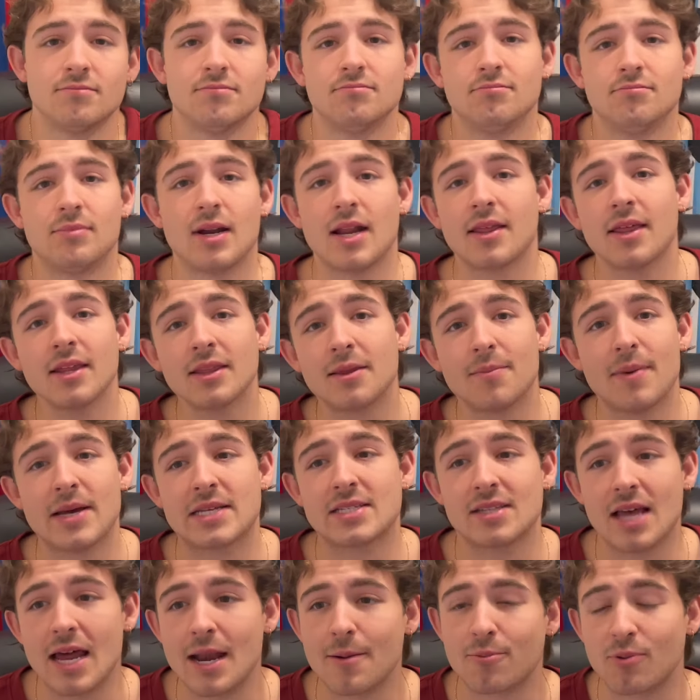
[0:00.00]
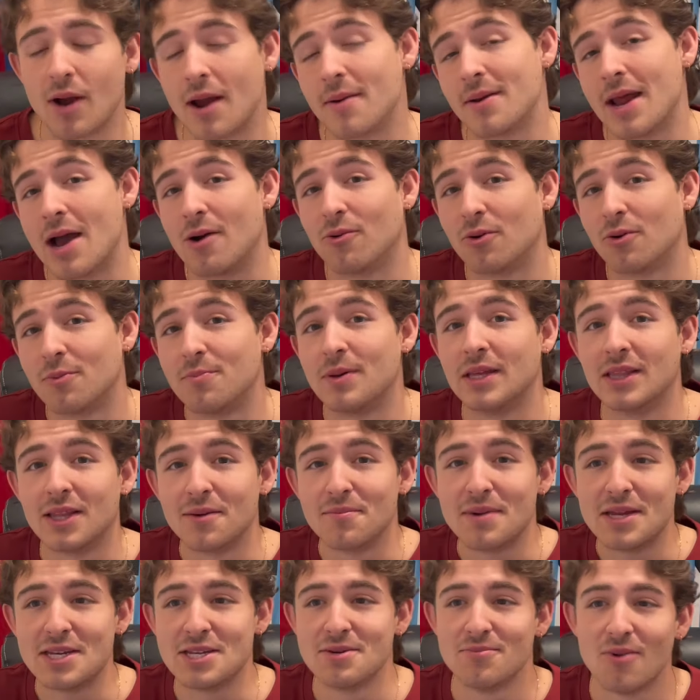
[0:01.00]
But I think the best lineup right now would be
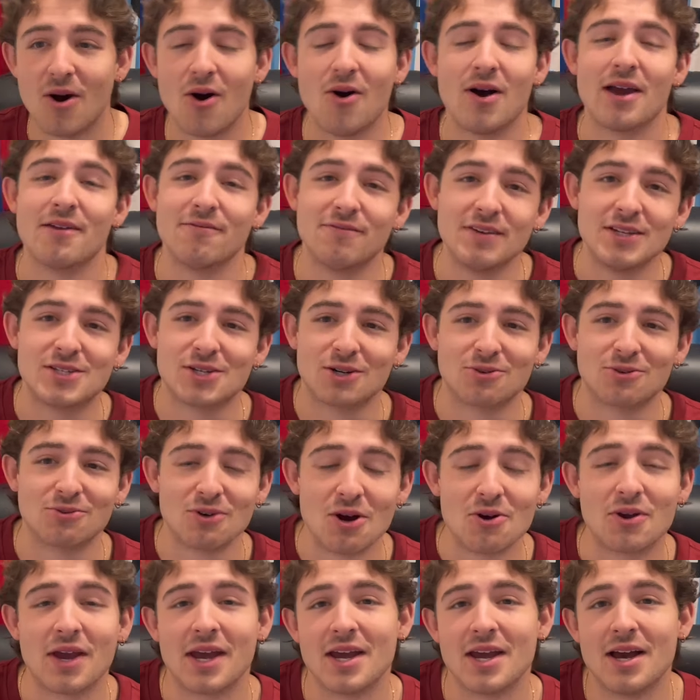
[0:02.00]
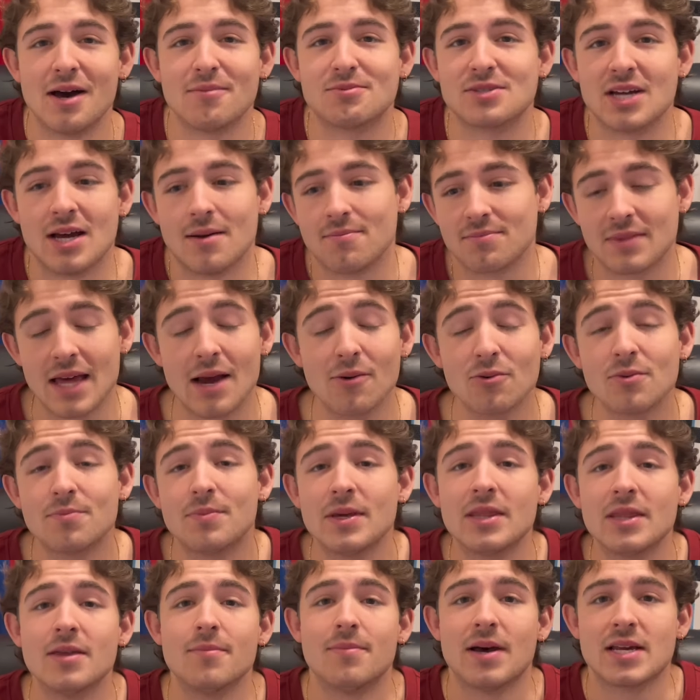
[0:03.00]
Lamine Yamal and Vitor Roque up top. That would be
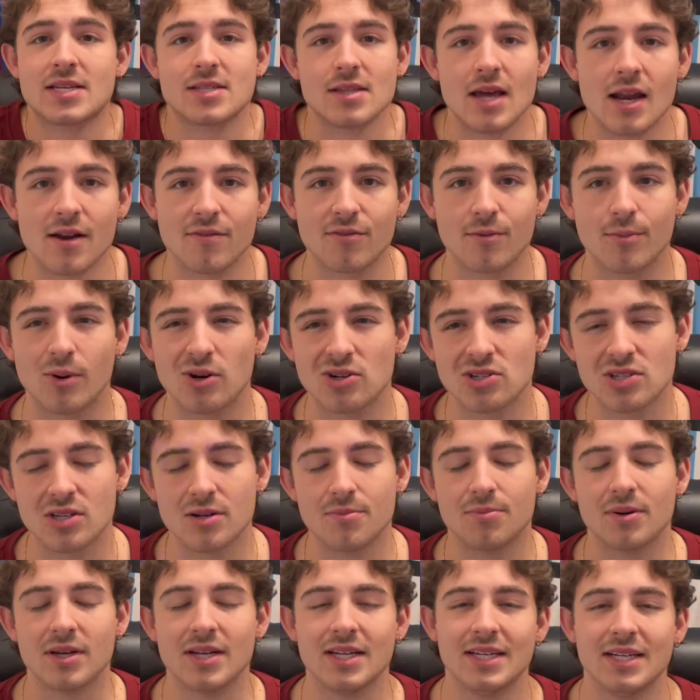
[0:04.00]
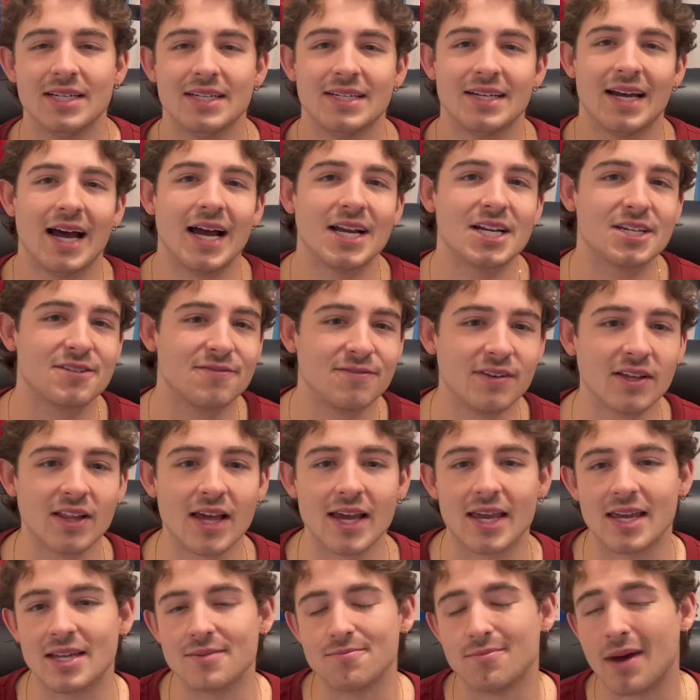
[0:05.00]
the best lineup for Barcelona, but I just feel
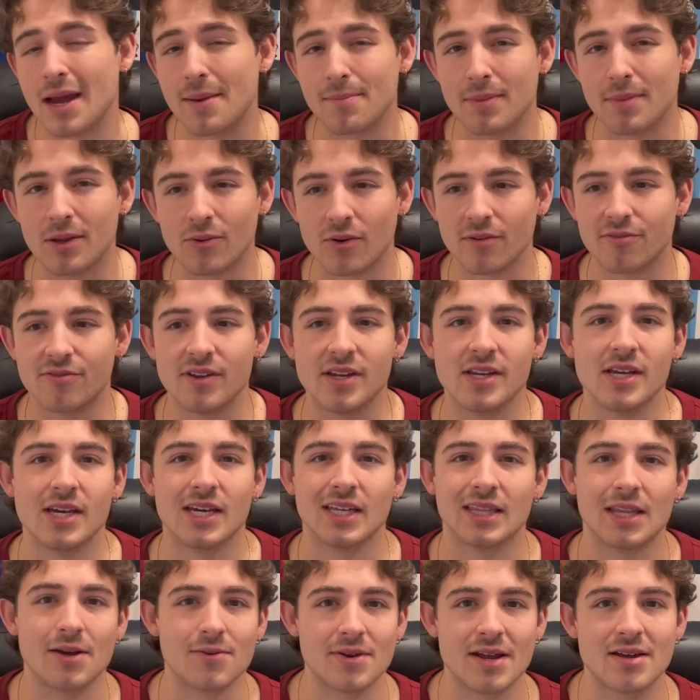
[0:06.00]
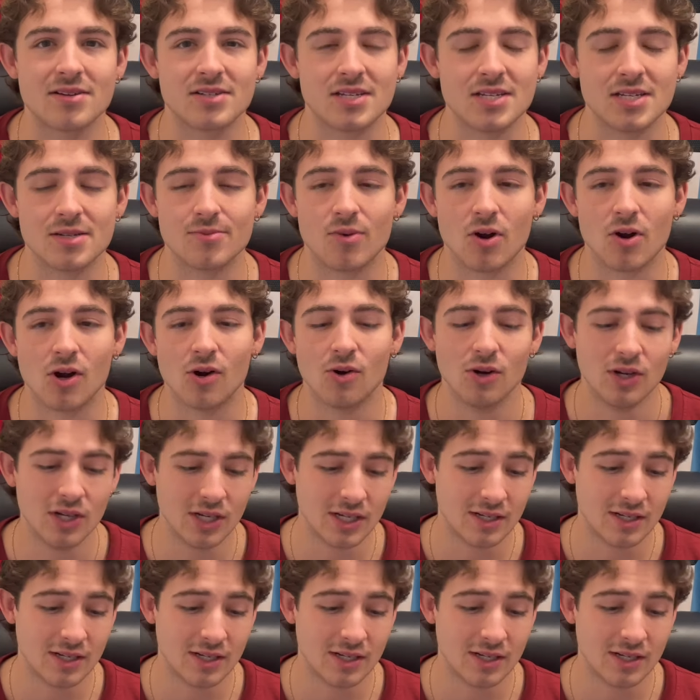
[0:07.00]
like it might be Rafinha and Lewandowski tomorrow.